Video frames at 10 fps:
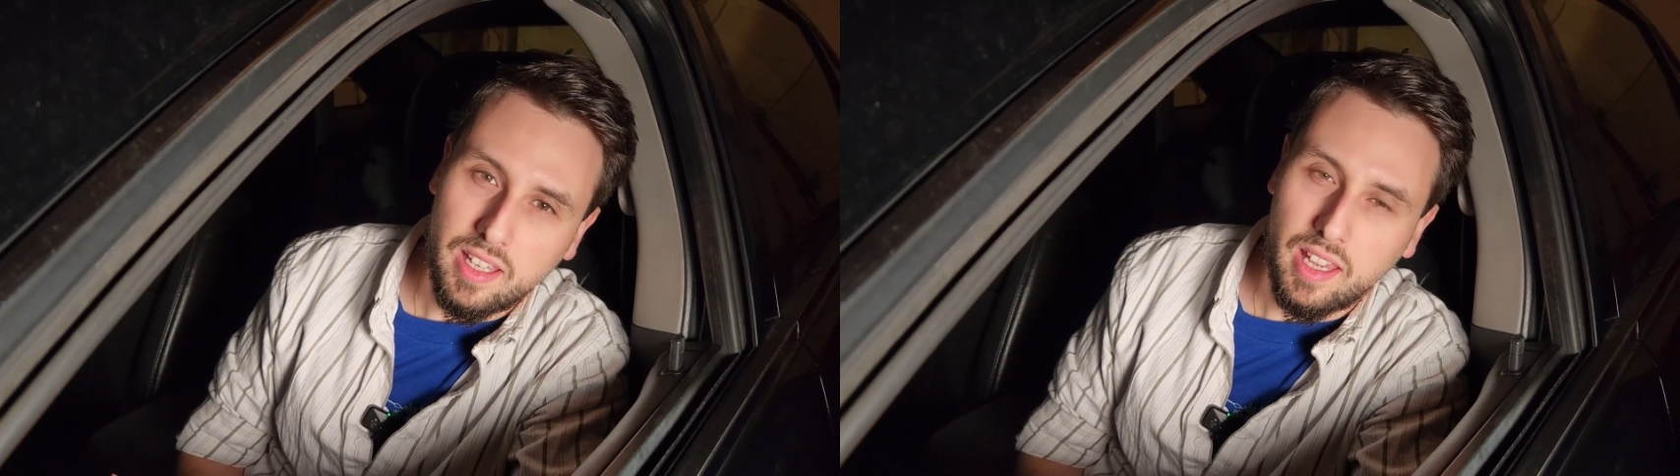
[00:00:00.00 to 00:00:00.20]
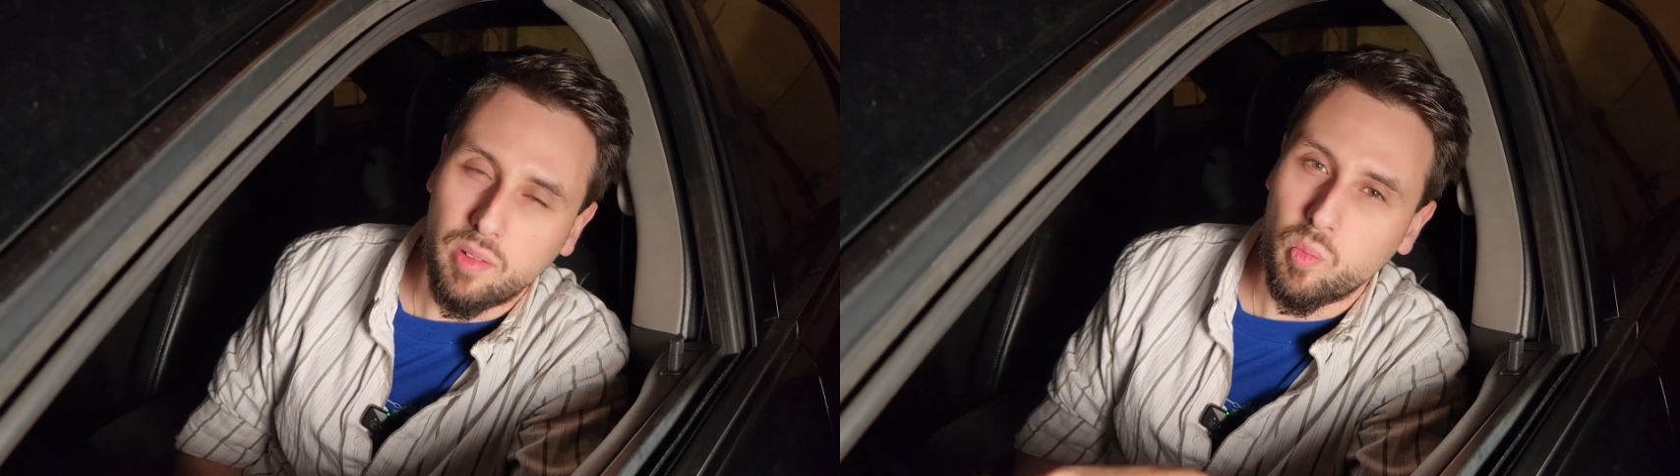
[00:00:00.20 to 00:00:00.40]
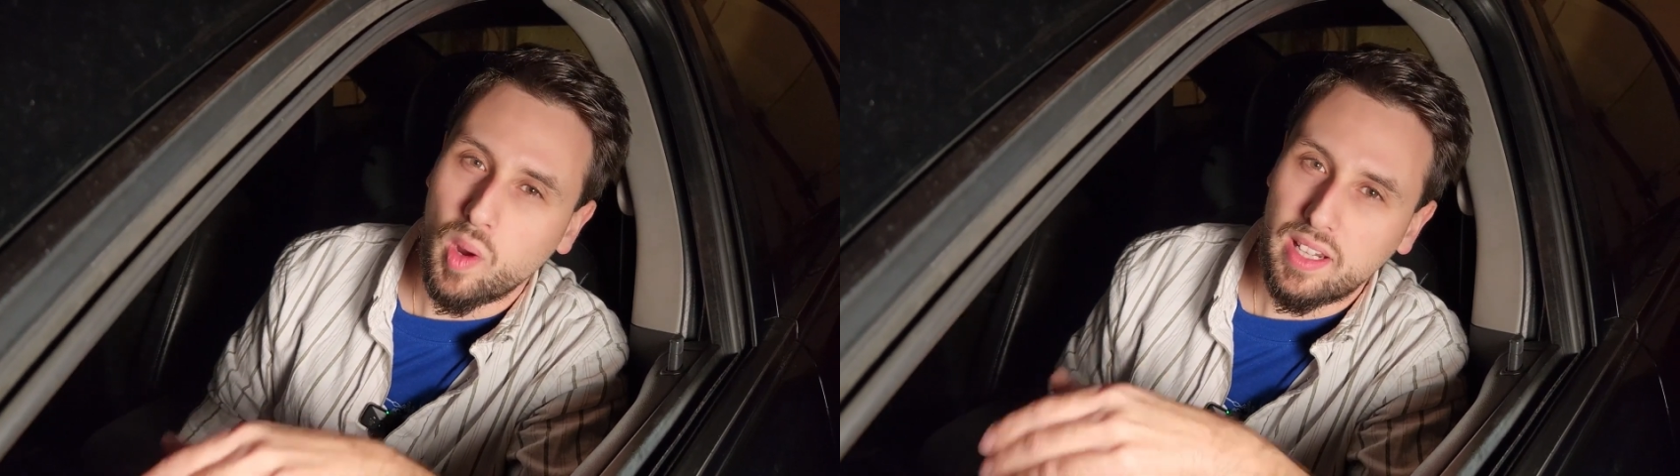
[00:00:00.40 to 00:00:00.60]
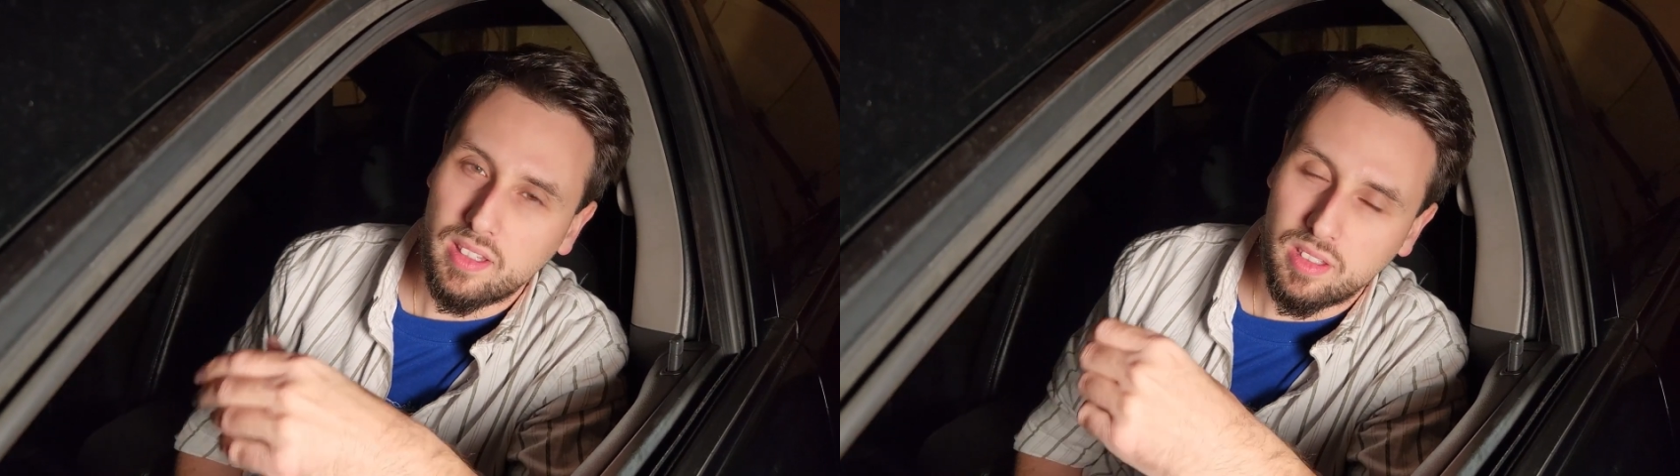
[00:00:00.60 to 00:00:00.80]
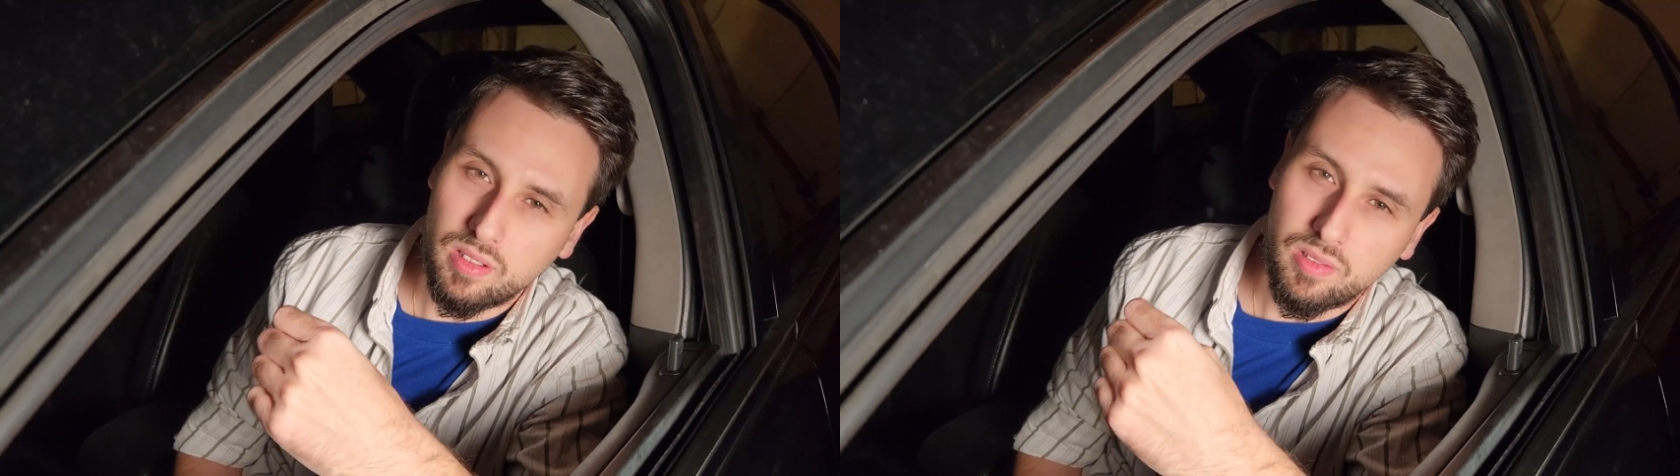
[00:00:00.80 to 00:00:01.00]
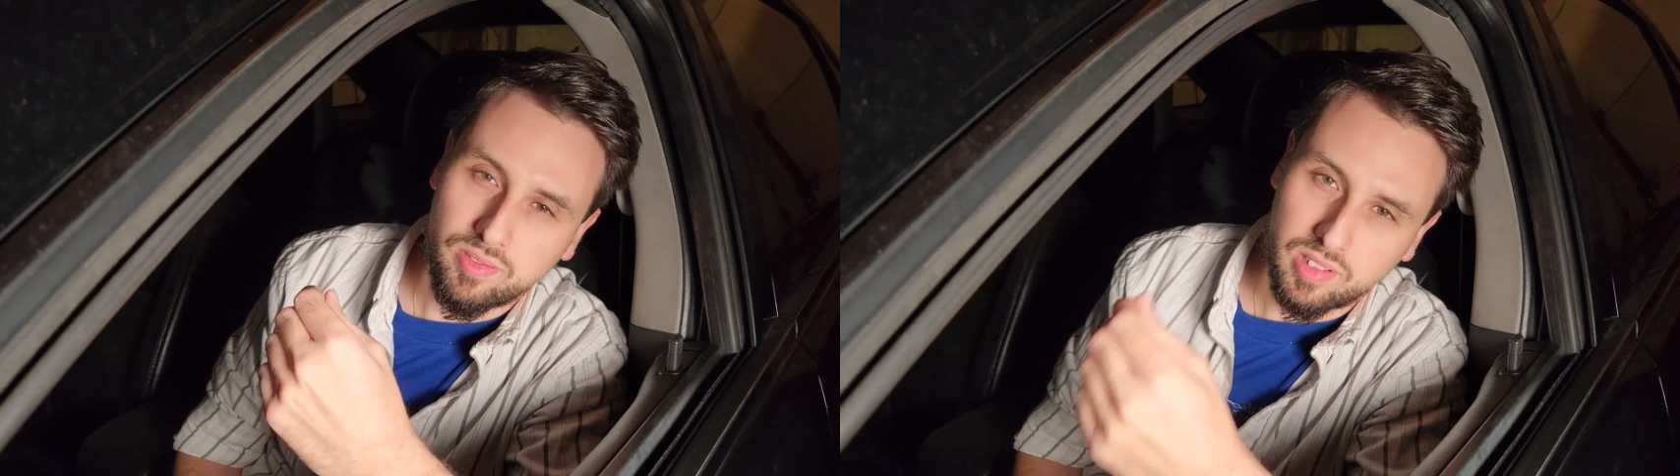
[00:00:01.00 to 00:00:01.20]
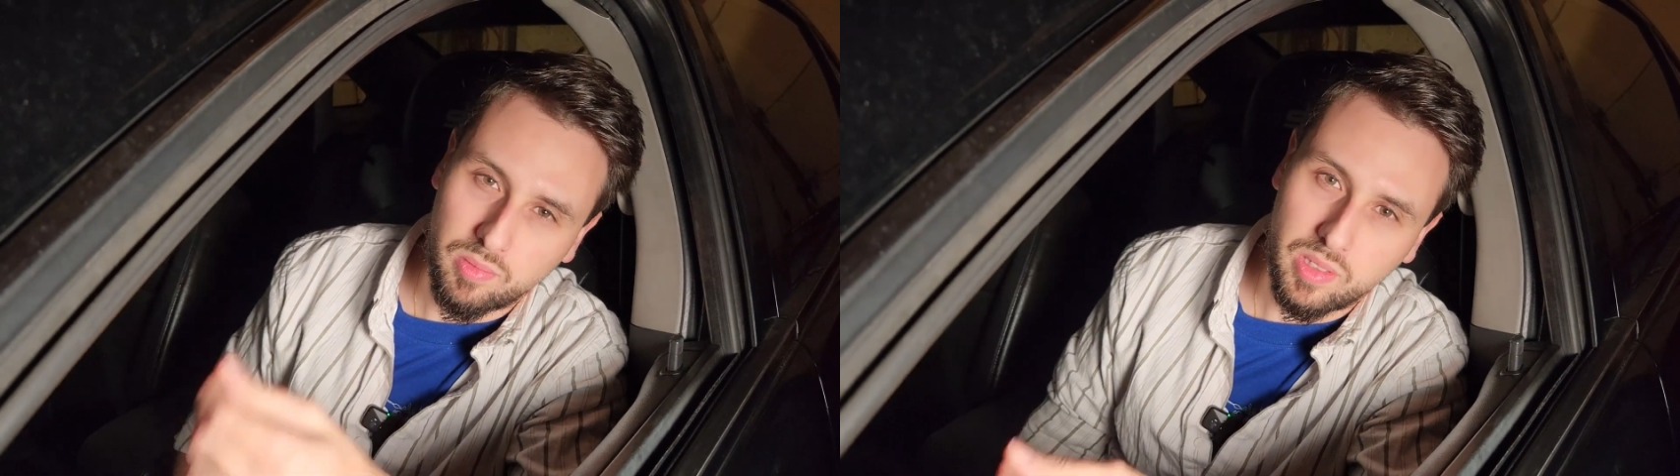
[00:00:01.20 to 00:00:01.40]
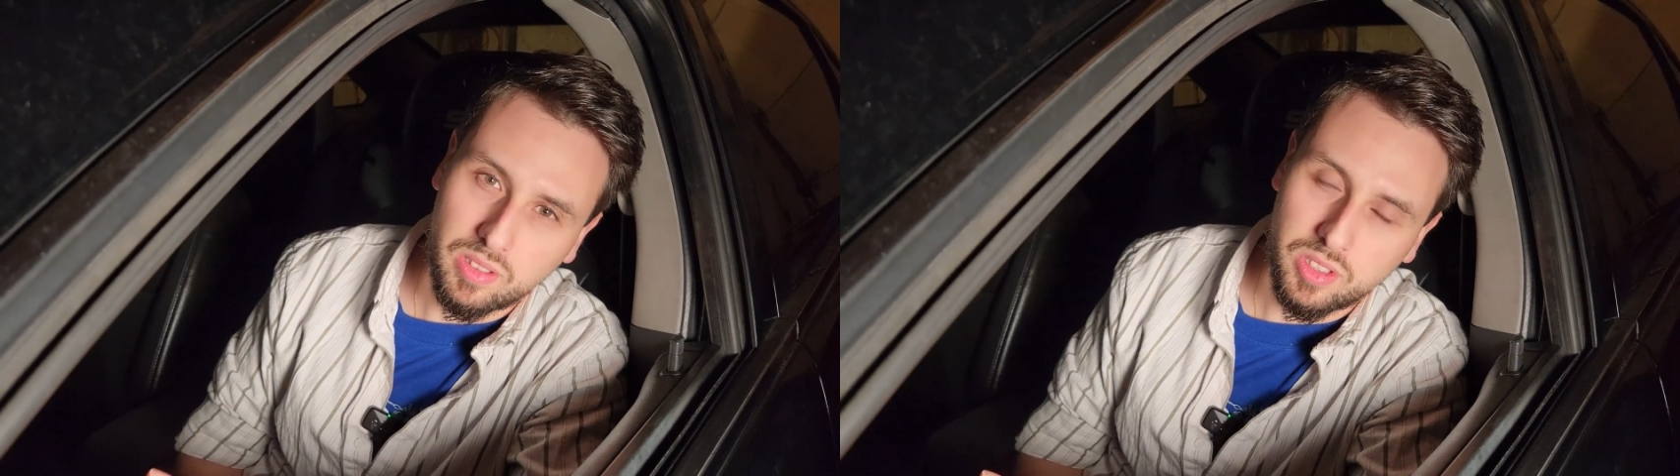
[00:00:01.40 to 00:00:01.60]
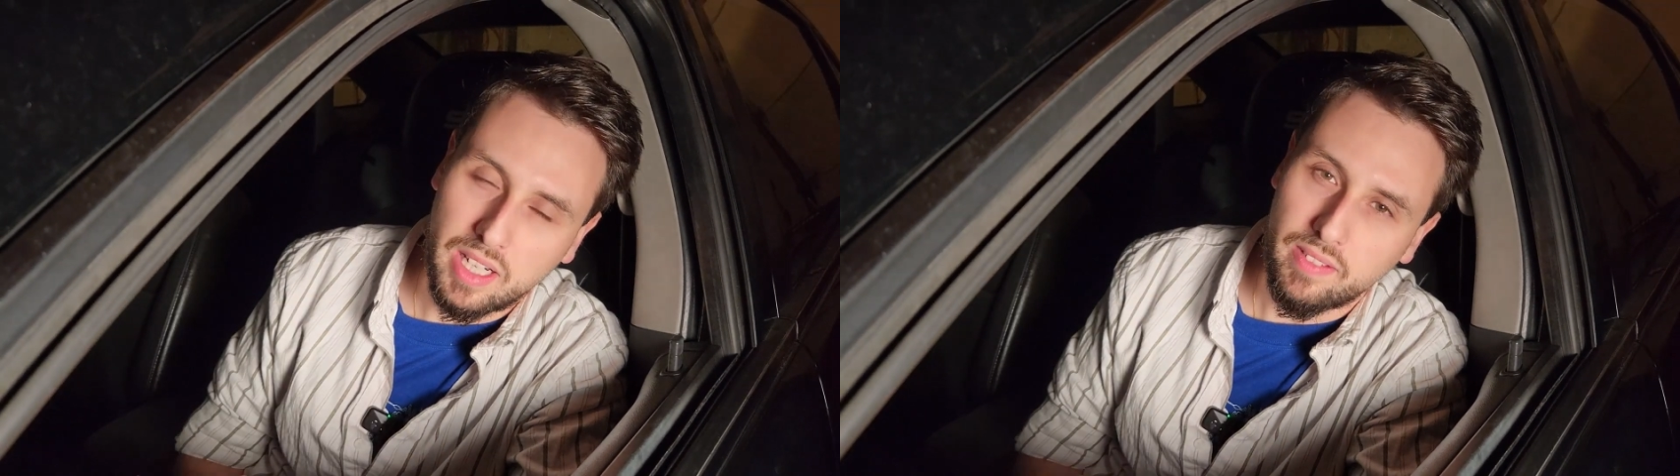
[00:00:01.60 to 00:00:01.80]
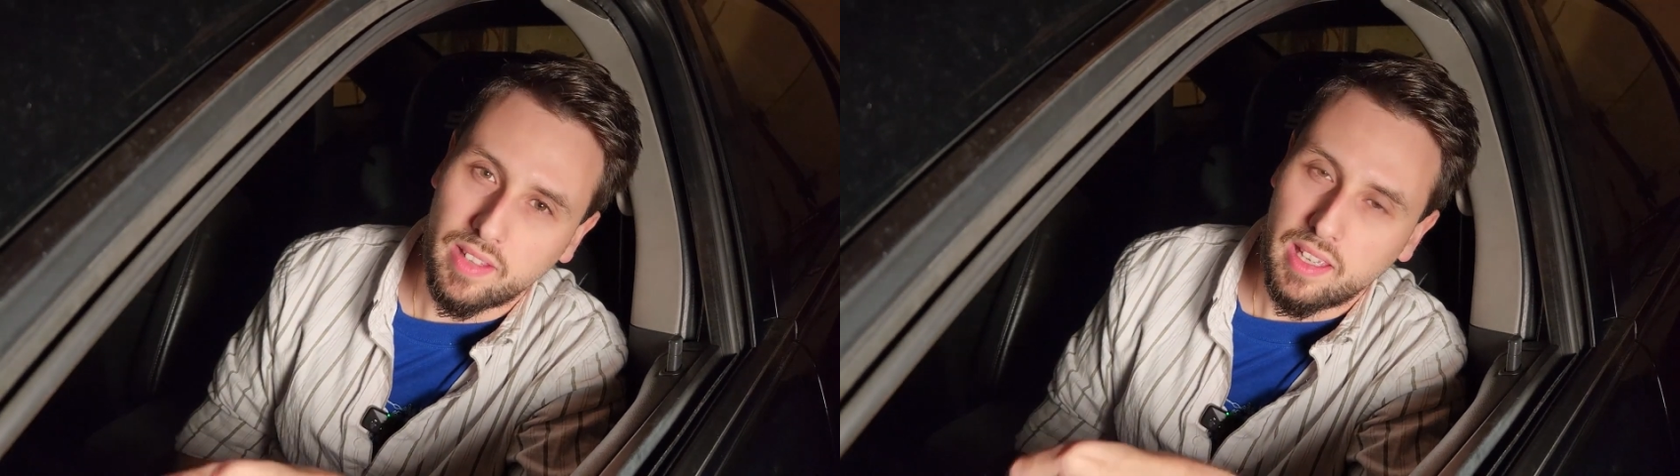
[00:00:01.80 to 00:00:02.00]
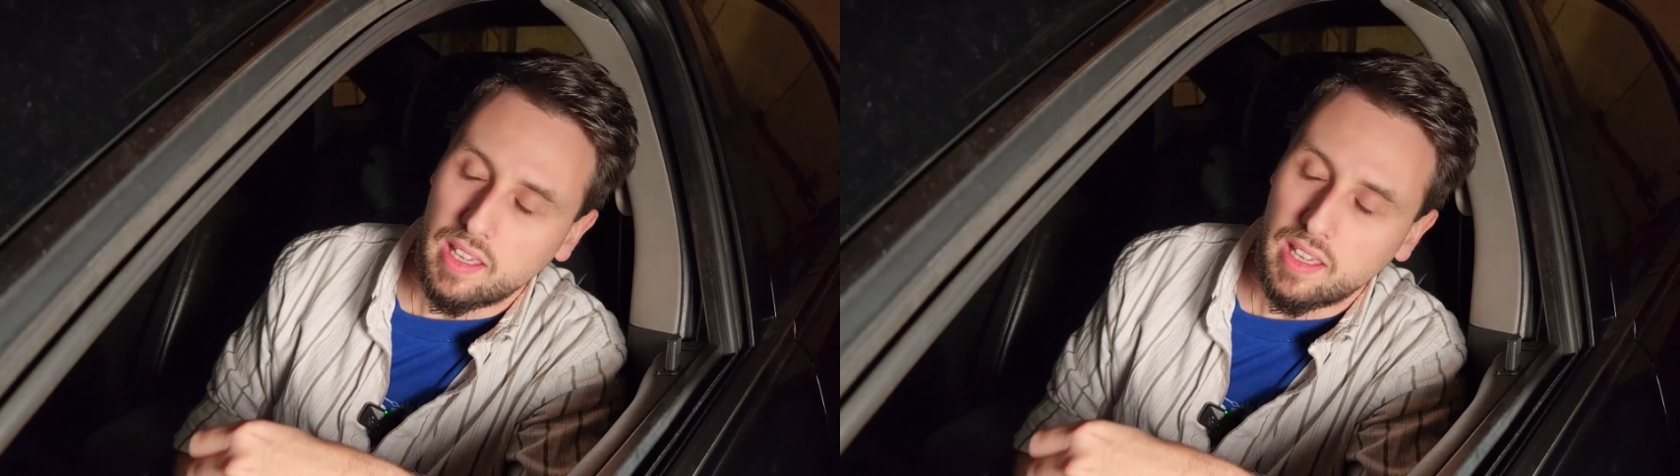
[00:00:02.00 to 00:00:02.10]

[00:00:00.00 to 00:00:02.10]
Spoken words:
it went to front wheel drive.